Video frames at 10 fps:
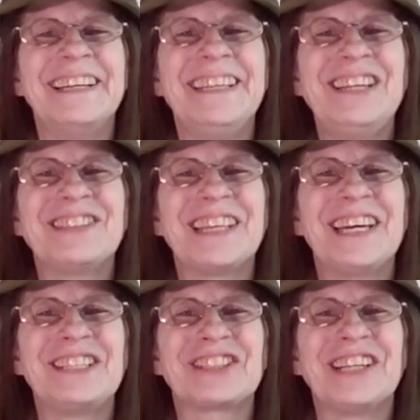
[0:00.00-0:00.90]
I used
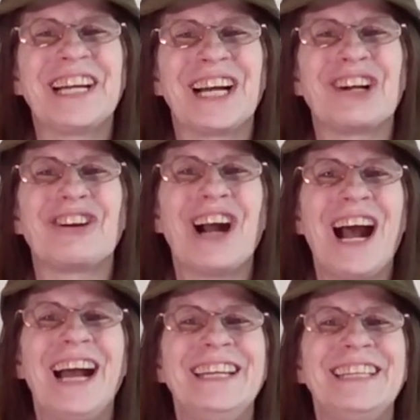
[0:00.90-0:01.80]
that trick. I
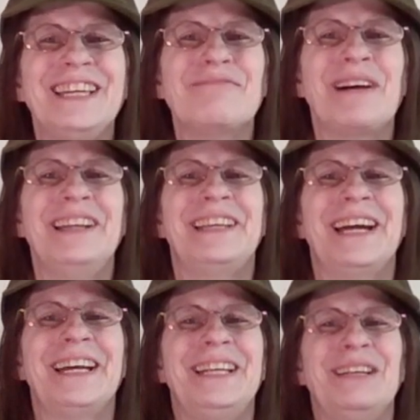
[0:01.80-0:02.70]
cried to get my
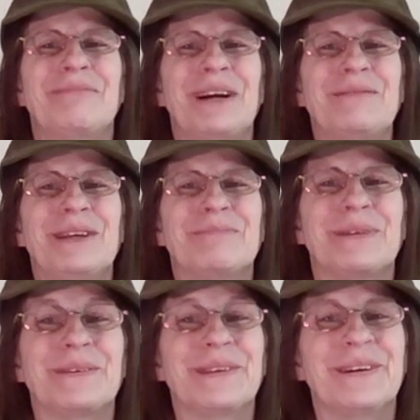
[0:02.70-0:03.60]
daddy to buy me a
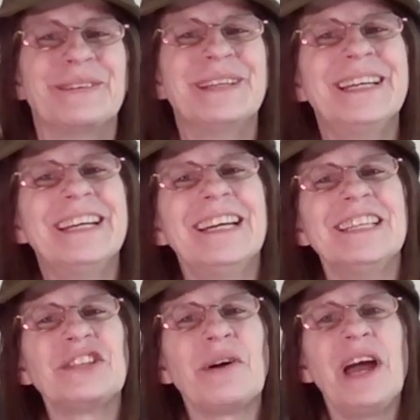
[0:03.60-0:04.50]
polo.
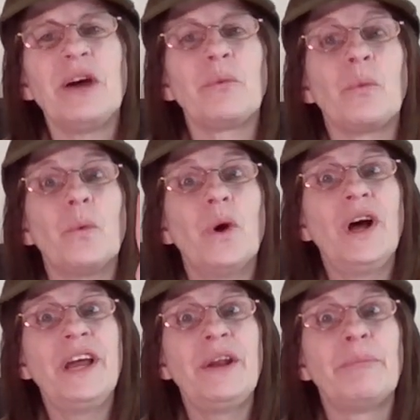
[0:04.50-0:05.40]
So I had
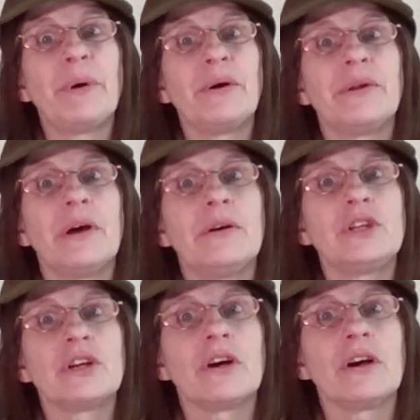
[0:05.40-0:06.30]
one polo
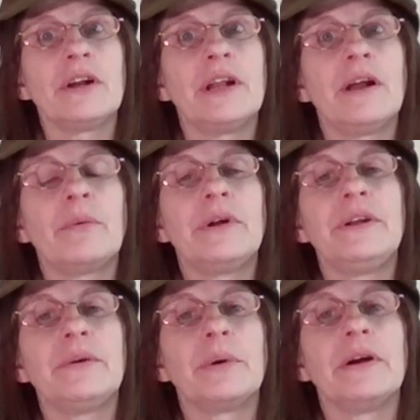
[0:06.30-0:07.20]
shirt, and I
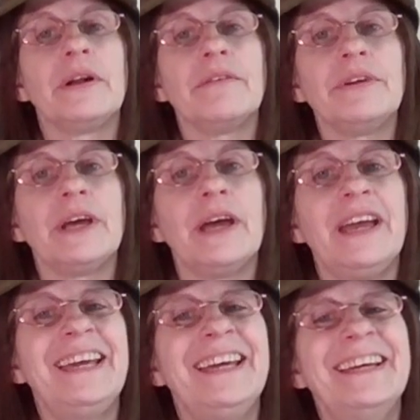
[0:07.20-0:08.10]
wanted to wear it every
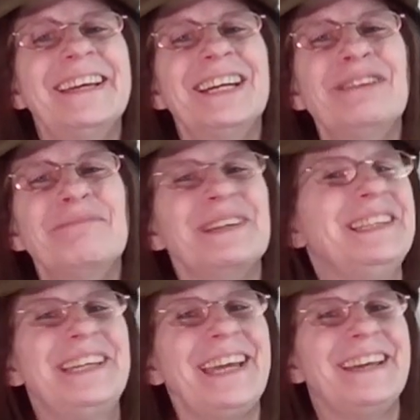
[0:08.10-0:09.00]
day, but
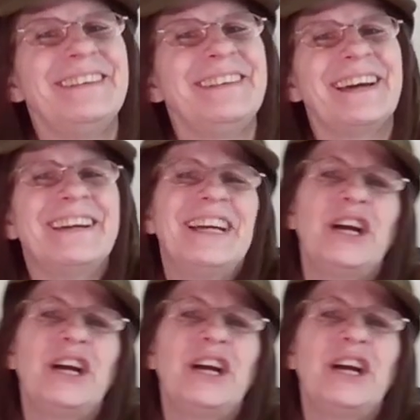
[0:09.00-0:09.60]
you can't do that.